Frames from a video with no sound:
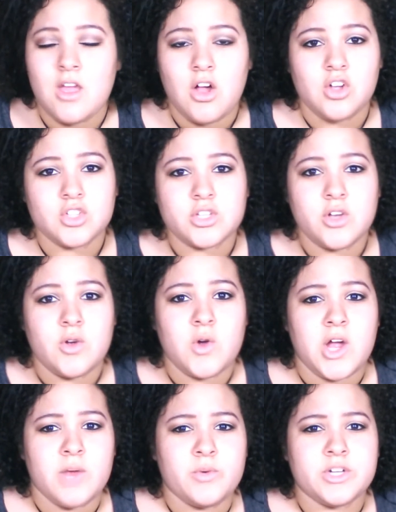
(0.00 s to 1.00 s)
Also,
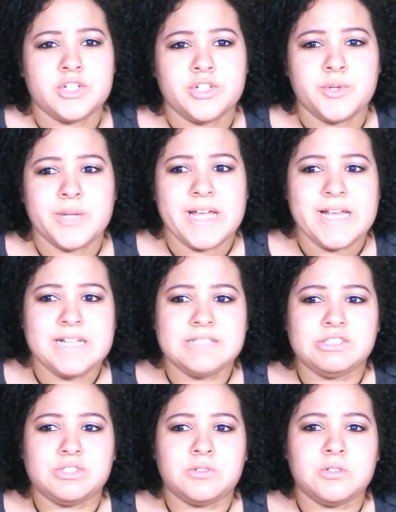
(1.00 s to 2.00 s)
I want to do a
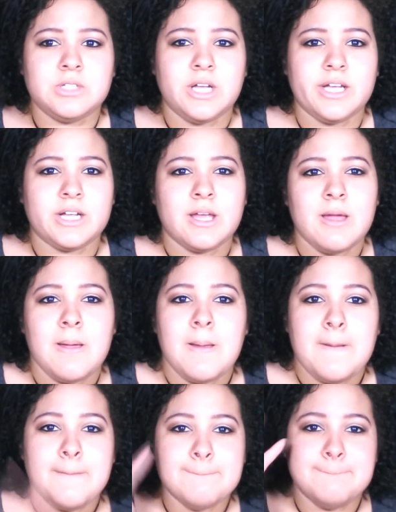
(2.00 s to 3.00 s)
little, like,
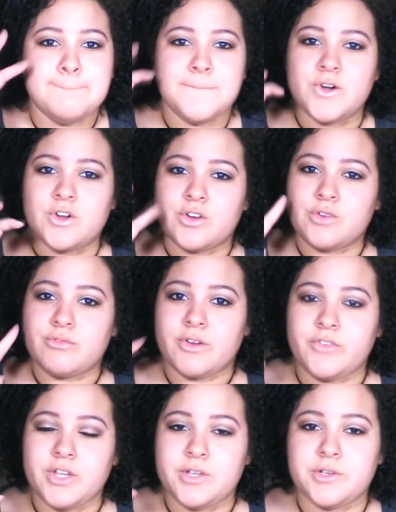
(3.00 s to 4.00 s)
book
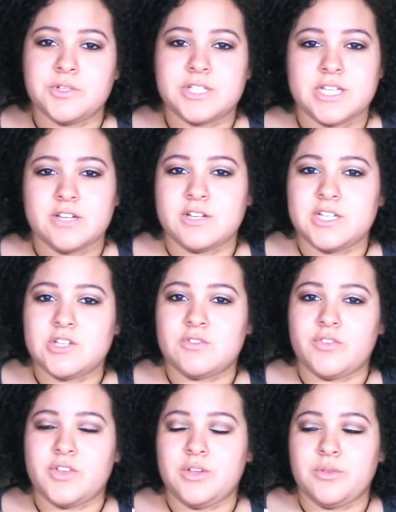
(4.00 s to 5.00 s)
review, series
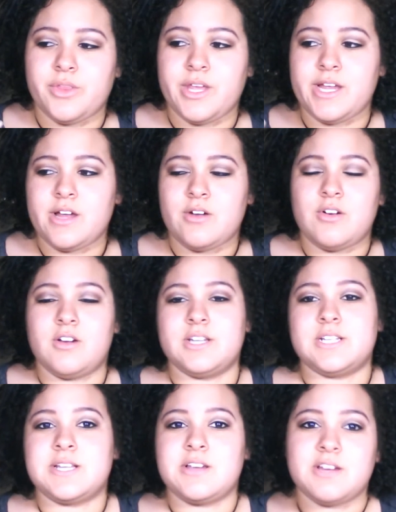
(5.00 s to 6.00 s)
review thing on a
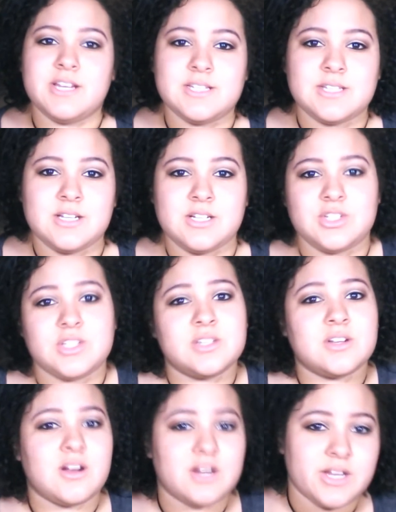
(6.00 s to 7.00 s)
series that I just
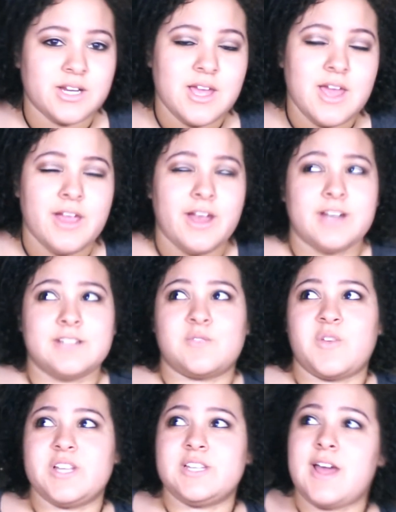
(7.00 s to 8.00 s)
started, and it's
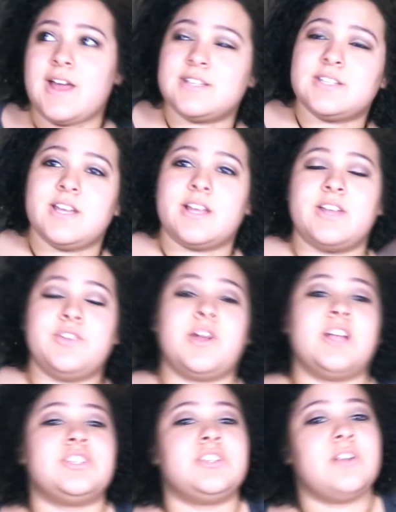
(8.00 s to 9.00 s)
fantastic, and you
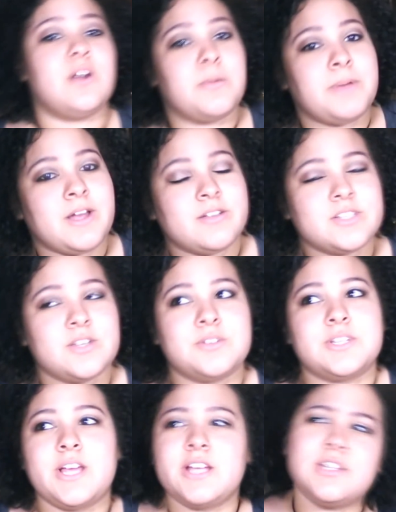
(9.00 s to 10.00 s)
guys should know about, so
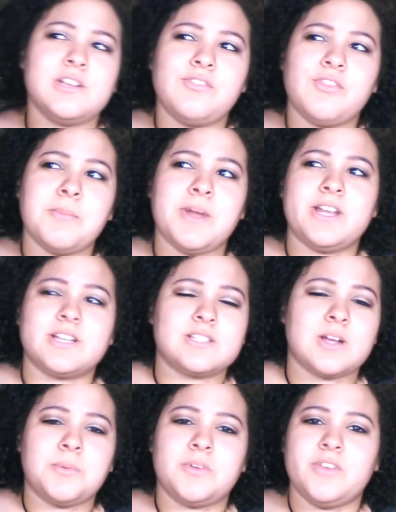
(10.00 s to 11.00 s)
stay tuned for my next
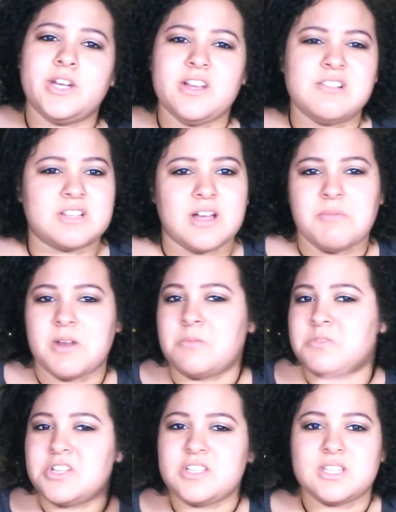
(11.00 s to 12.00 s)
couple of videos coming up.
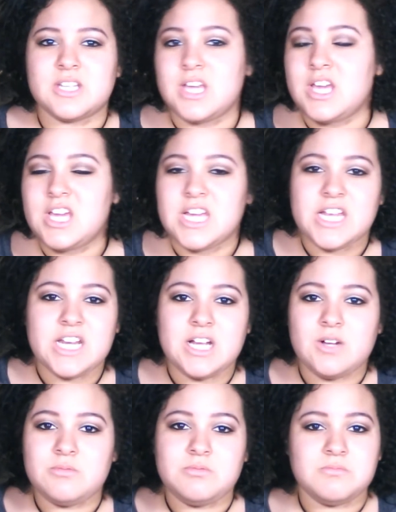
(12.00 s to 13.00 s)
Just, you
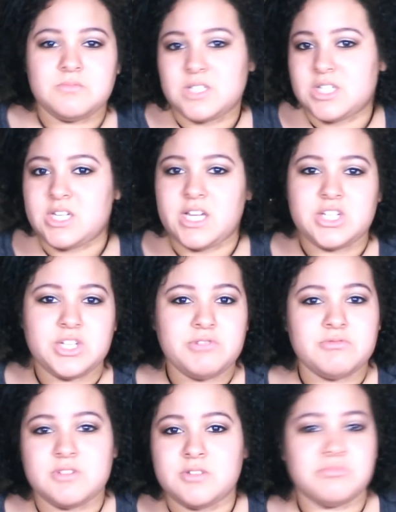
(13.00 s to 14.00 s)
know, stay
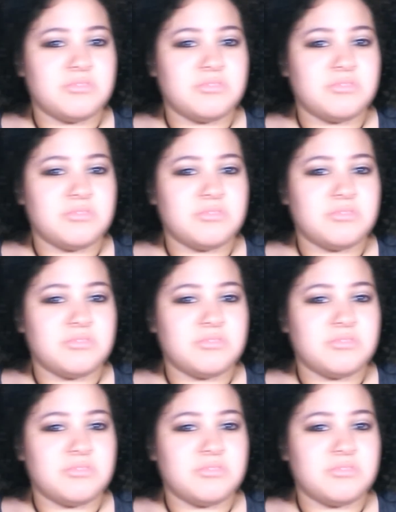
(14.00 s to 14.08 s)
tuned.